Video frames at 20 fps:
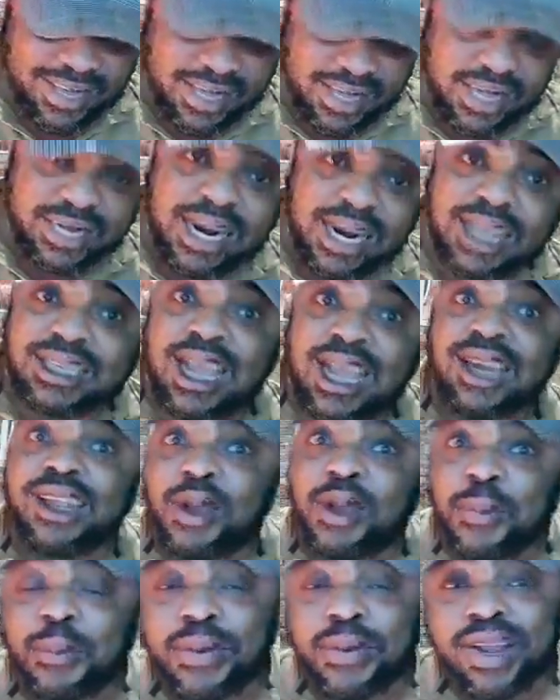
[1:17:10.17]
That's how
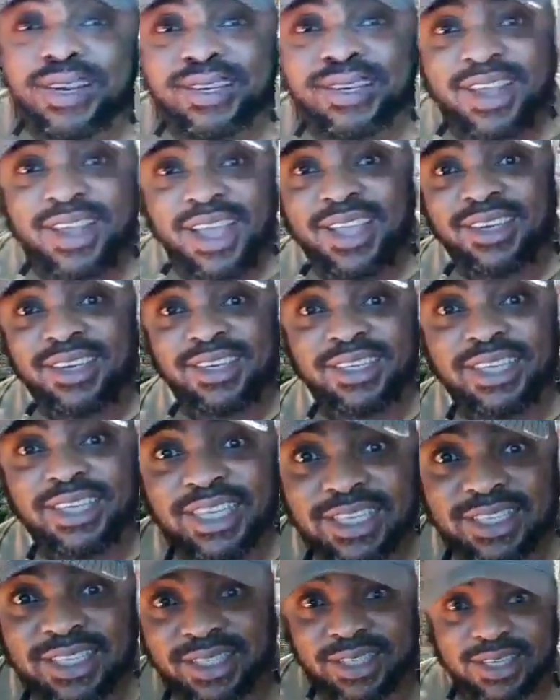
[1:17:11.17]
they operate there in
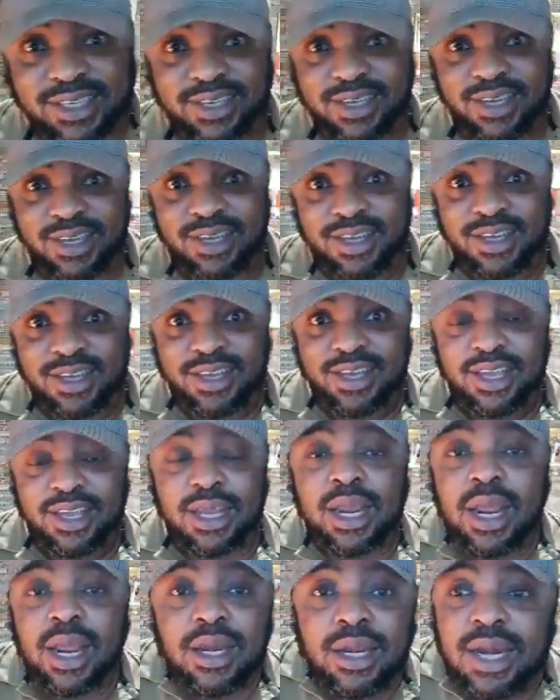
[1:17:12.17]
the East.
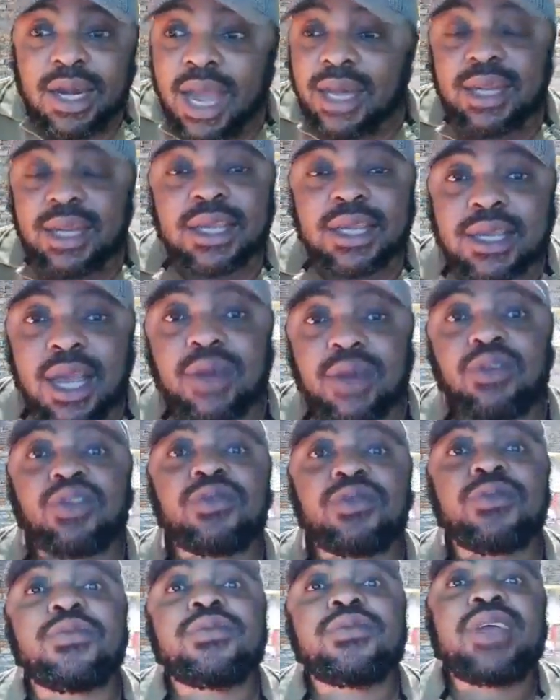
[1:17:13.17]
Nnamdi
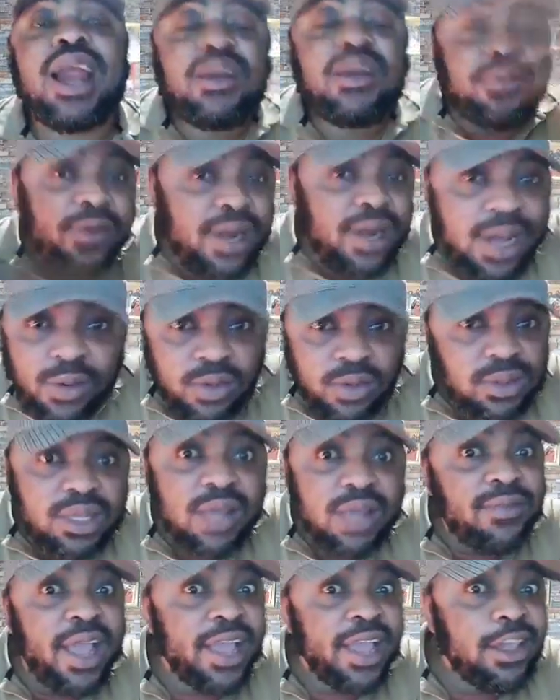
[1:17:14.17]
Kanu's grandfather was
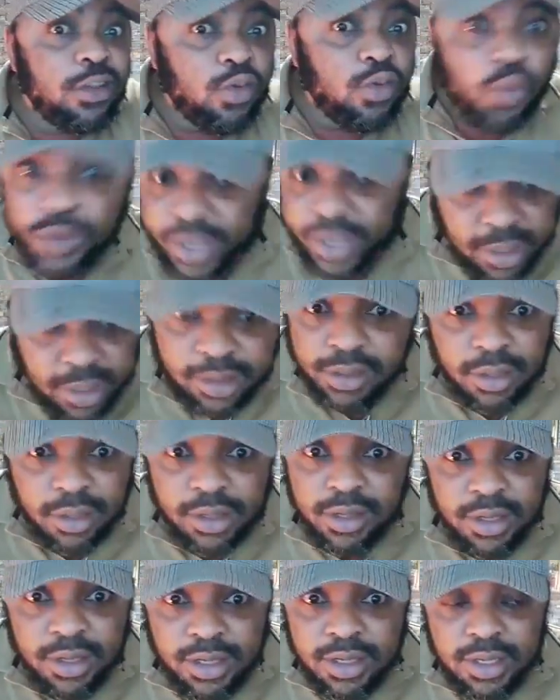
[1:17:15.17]
never Igwe.
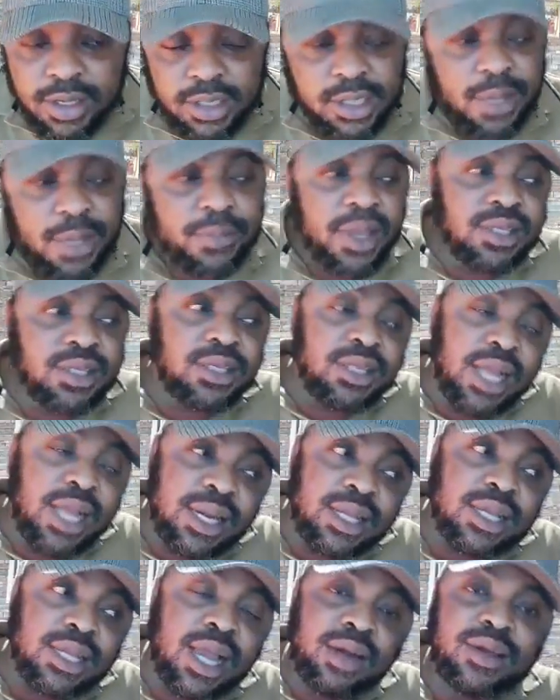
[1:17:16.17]
They make
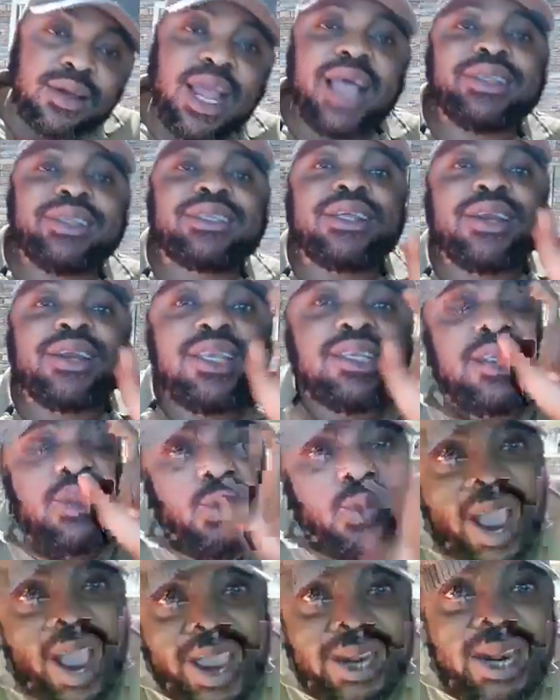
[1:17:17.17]
Nnamdi Kanu. That's the
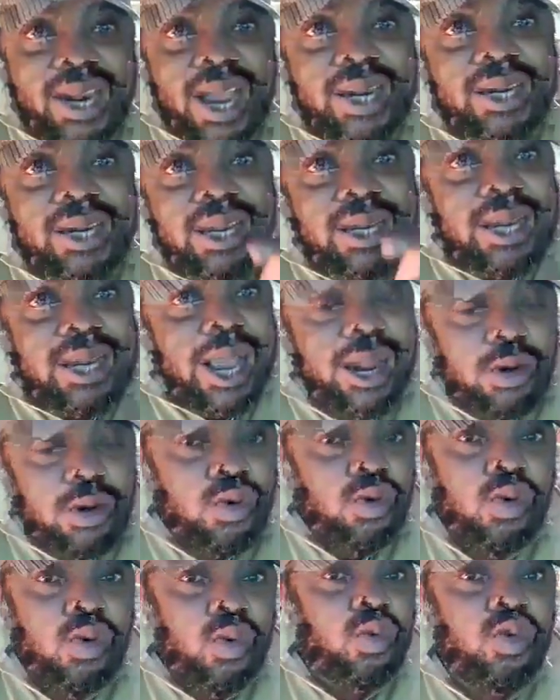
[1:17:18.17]
reason why Nnamdi
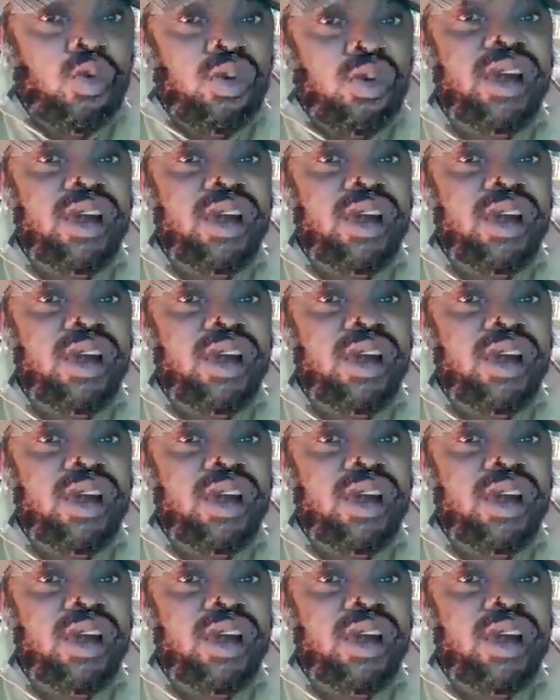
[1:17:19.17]
Kanu will